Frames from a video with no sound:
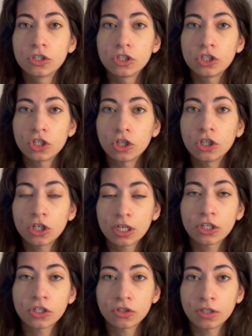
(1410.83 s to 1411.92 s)
to look
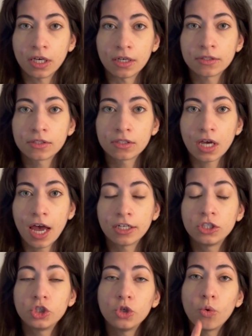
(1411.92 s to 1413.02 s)
at your list and
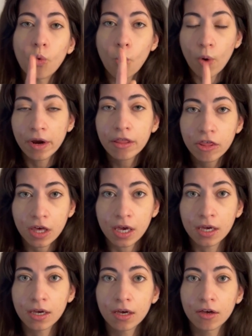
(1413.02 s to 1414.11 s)
do one
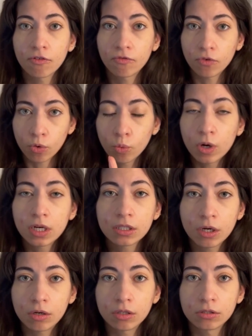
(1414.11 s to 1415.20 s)
thing for one
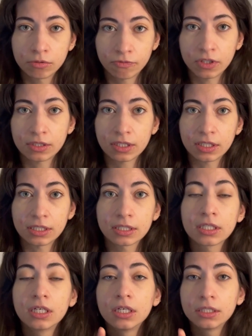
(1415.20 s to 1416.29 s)
goal of this
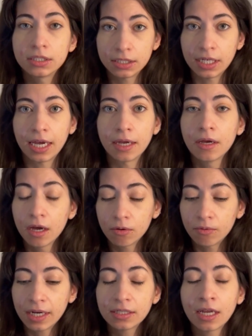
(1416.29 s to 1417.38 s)
list today,
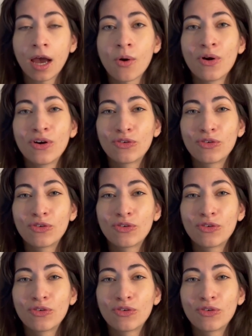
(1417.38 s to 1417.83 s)
right now,